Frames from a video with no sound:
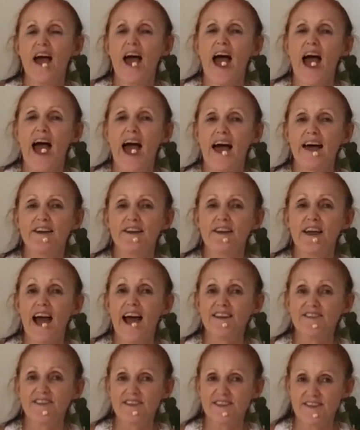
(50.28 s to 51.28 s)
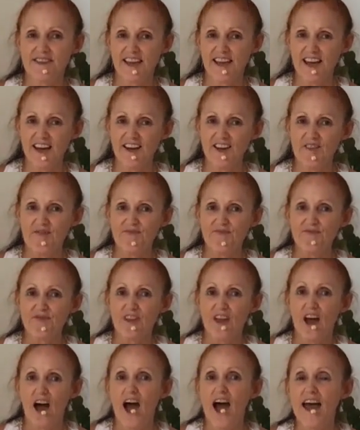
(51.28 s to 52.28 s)
And as a singer,
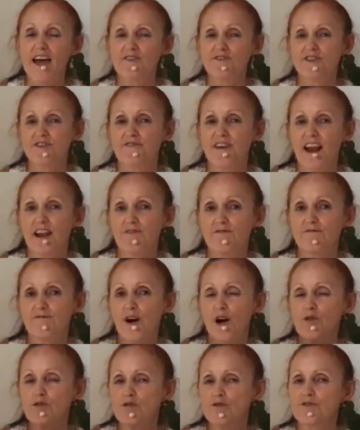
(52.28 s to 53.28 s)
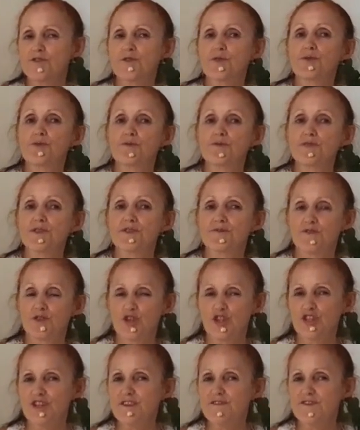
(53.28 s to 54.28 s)
I have developed vocal tools for
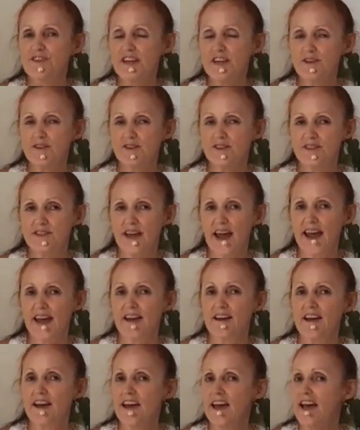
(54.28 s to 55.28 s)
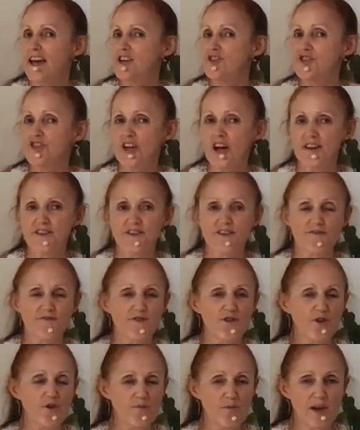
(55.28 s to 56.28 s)
shifting your state in just a
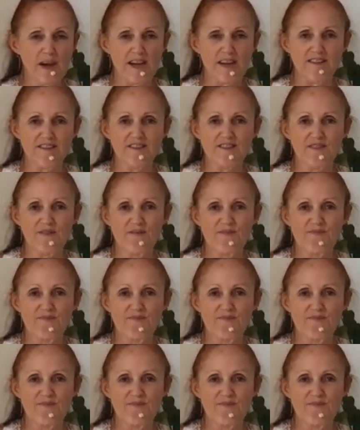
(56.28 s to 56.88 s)
few minutes.